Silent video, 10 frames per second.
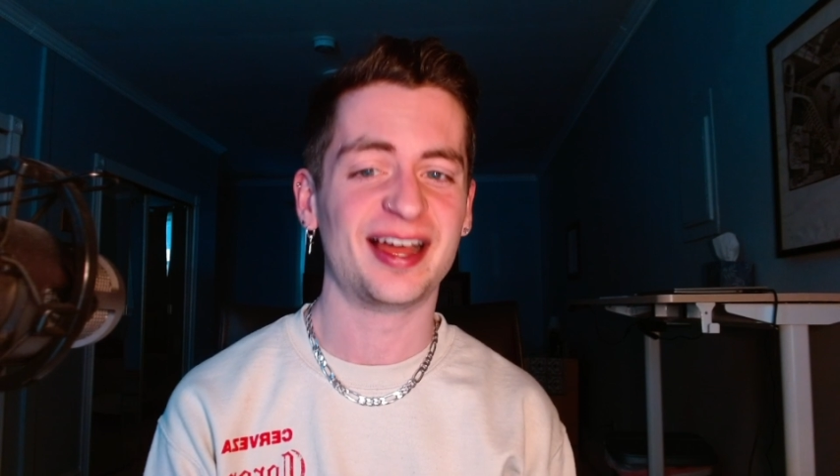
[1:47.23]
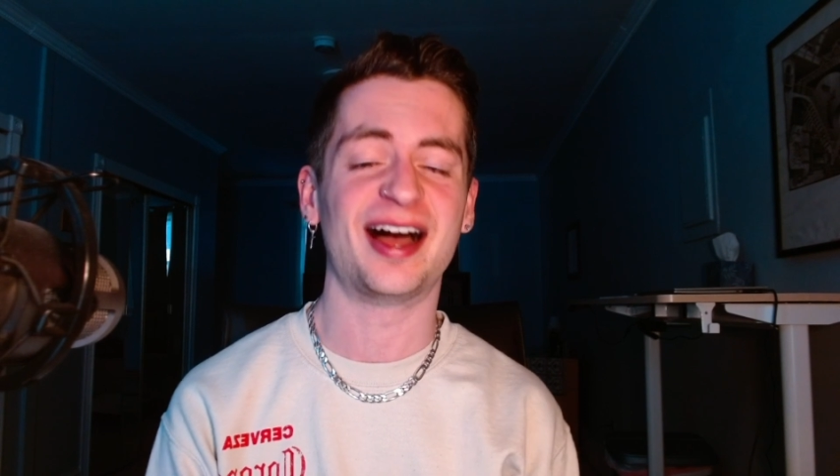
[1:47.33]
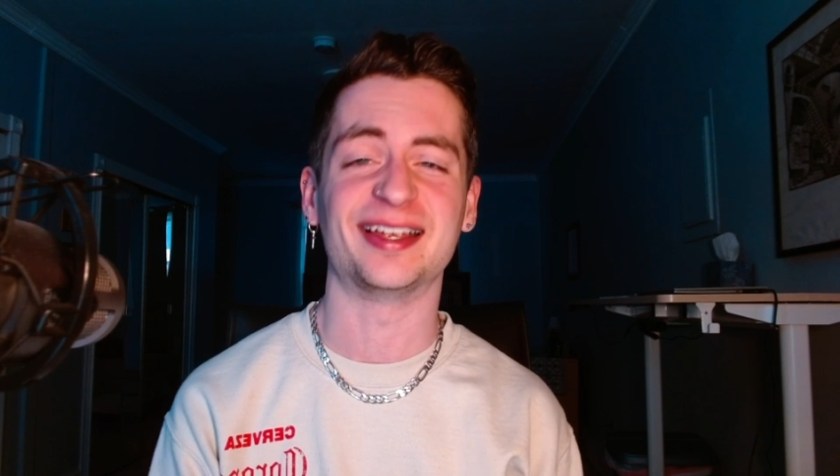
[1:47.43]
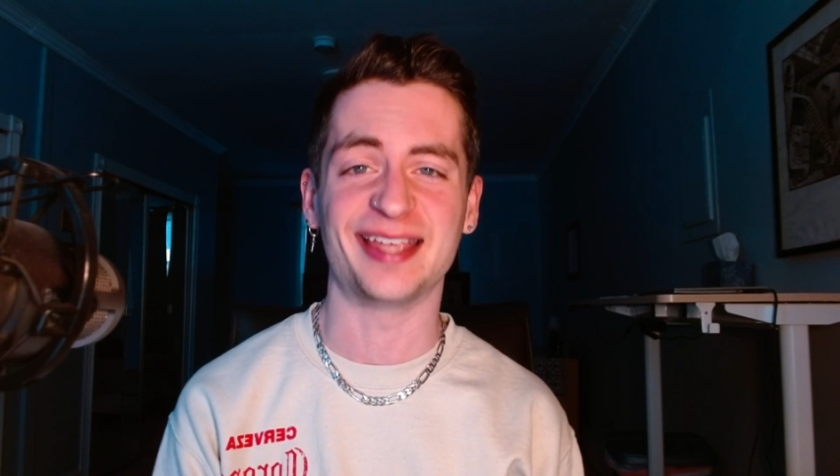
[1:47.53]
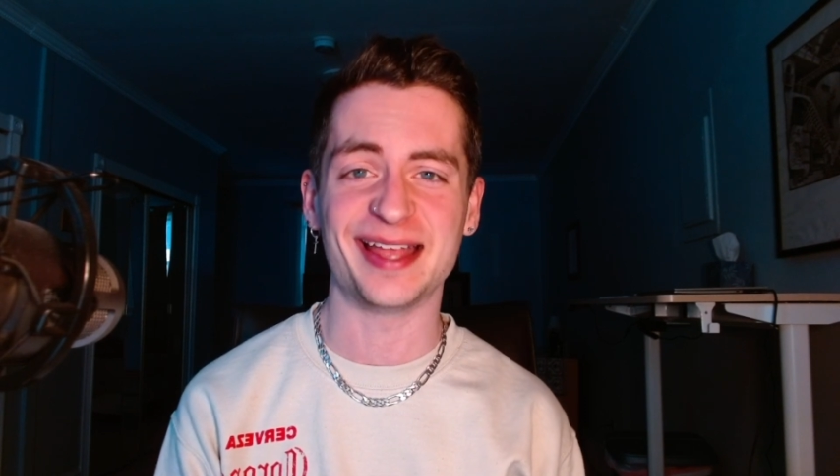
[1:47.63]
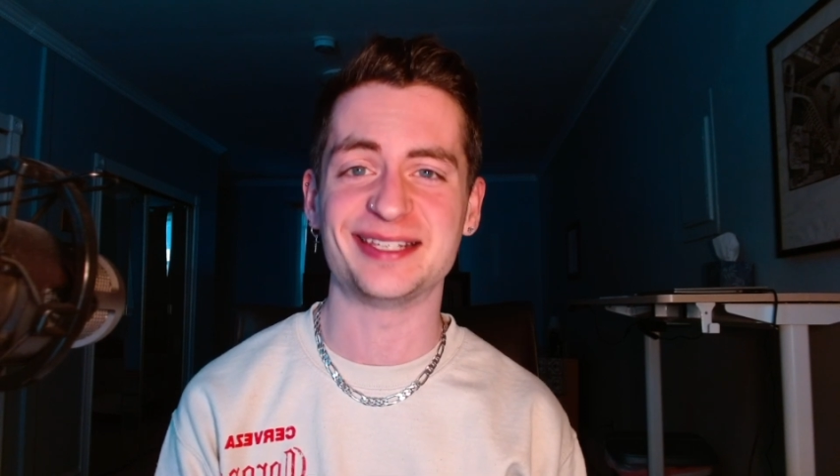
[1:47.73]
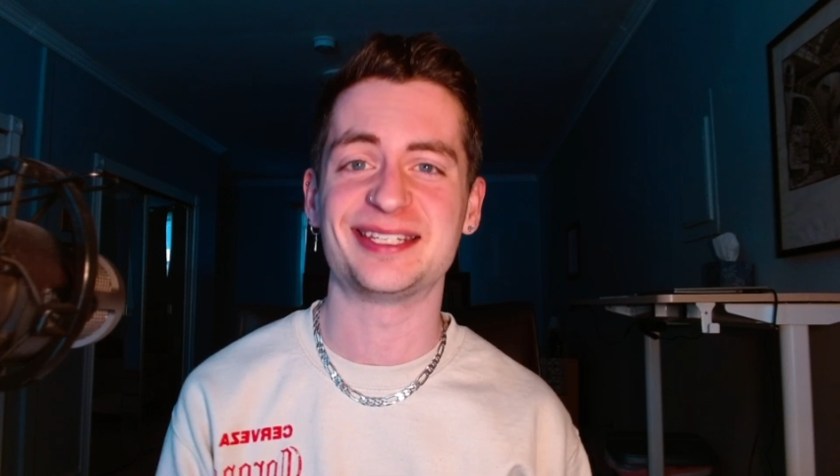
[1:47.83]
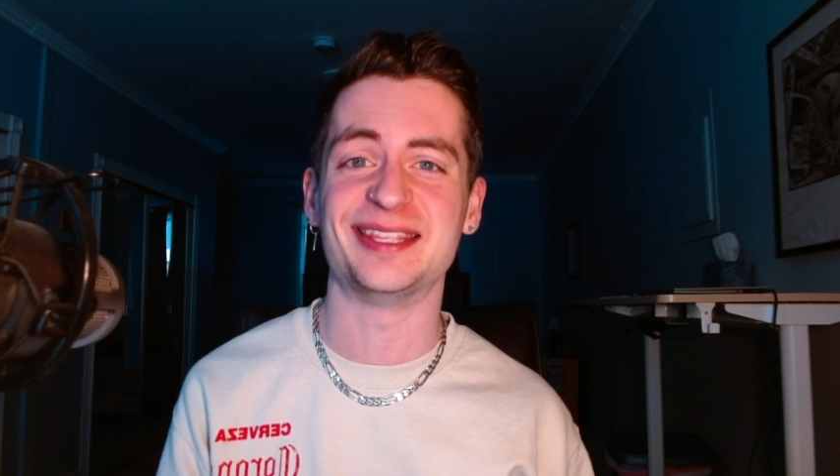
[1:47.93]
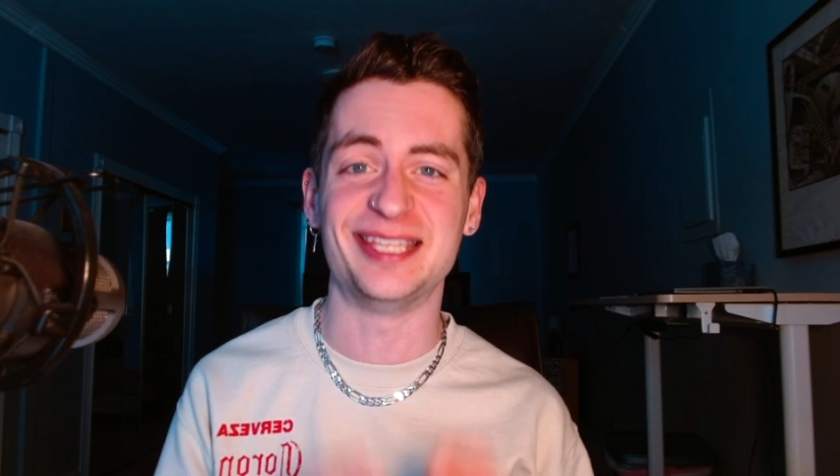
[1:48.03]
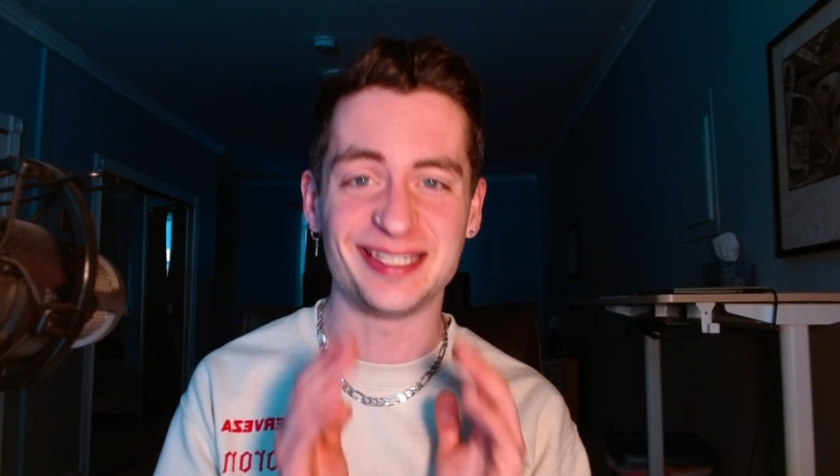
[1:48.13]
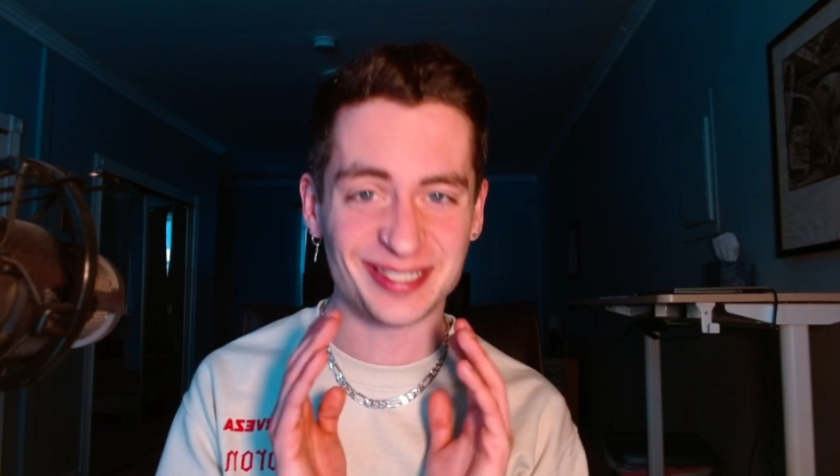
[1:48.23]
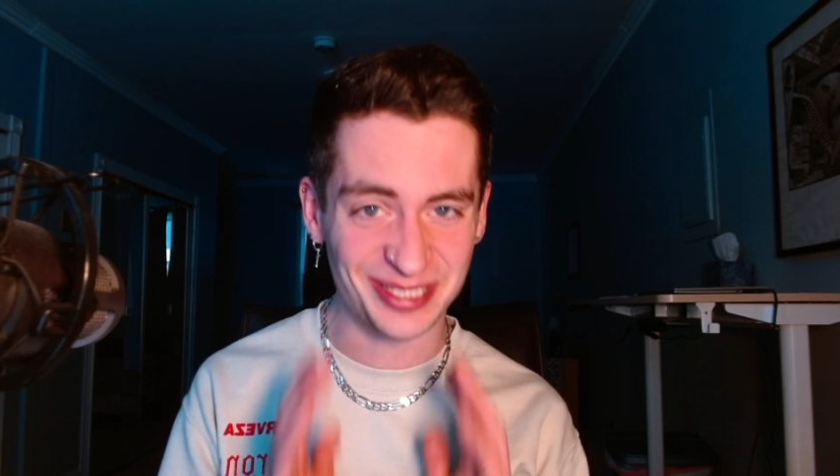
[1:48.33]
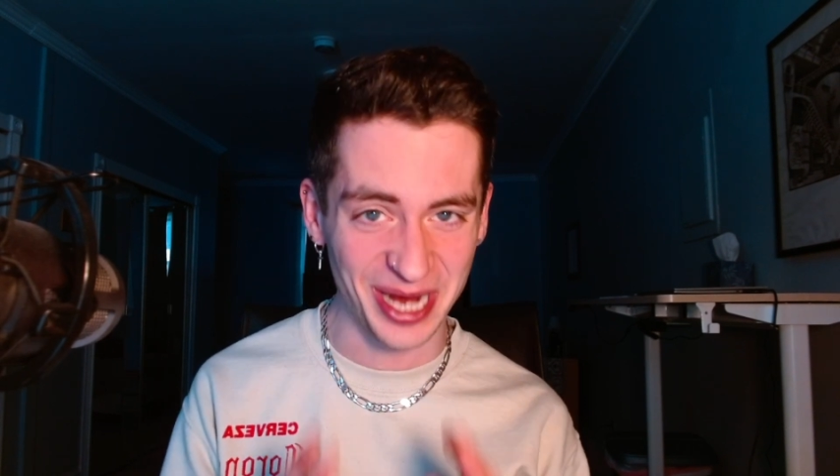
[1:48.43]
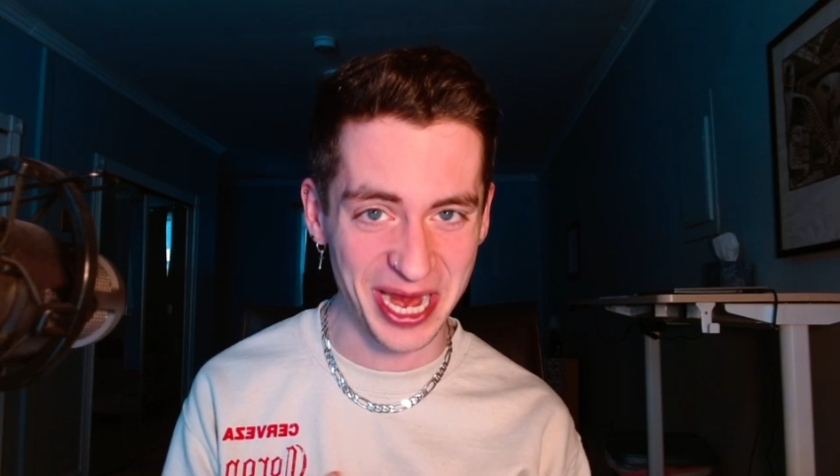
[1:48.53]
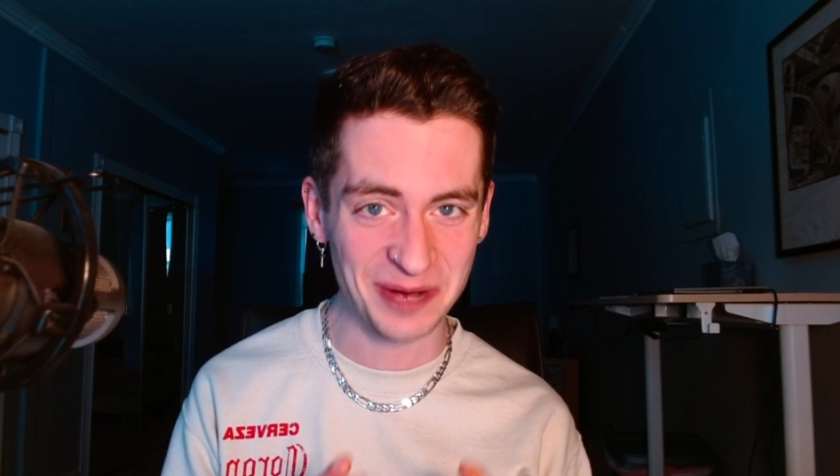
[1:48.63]
against the
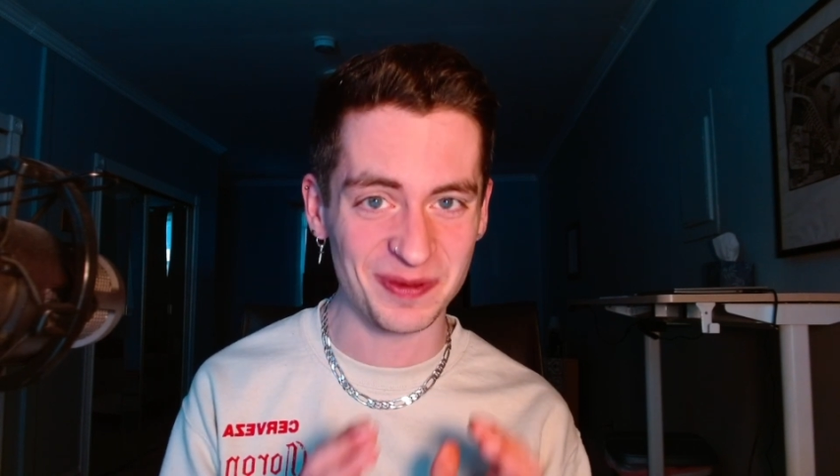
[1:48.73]
same